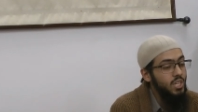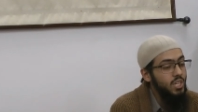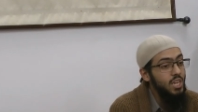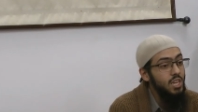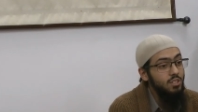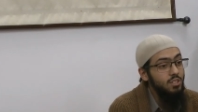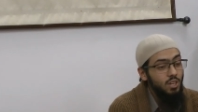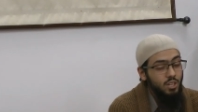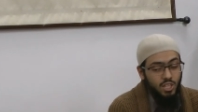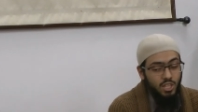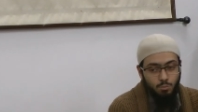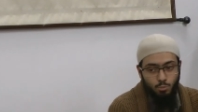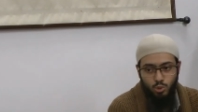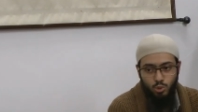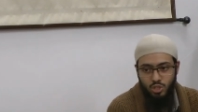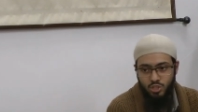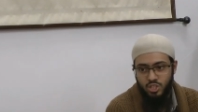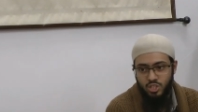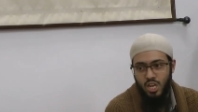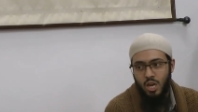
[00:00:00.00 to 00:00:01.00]
These are the
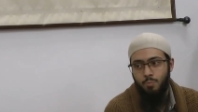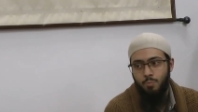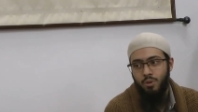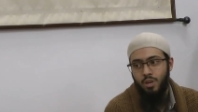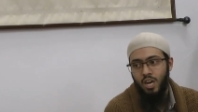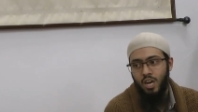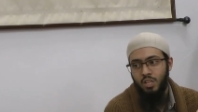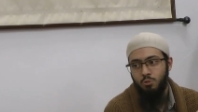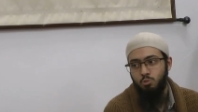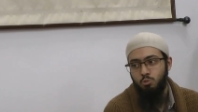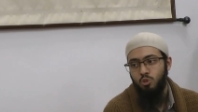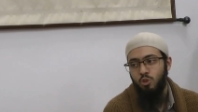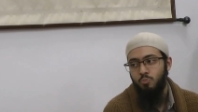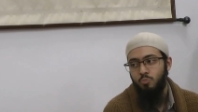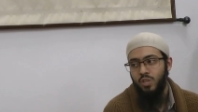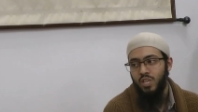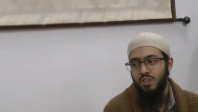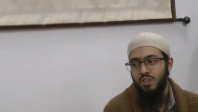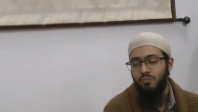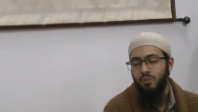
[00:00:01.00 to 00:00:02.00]
mutashabihat which you have
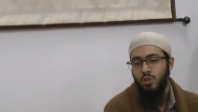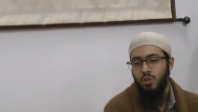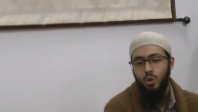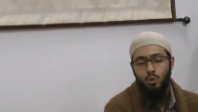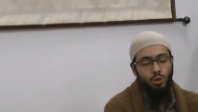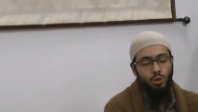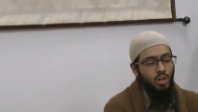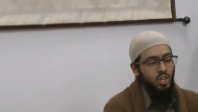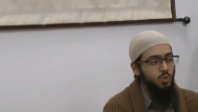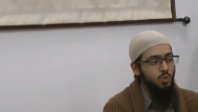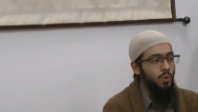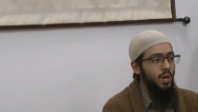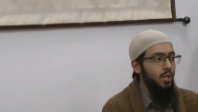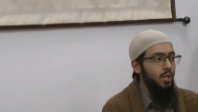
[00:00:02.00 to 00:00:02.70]
been given no knowledge by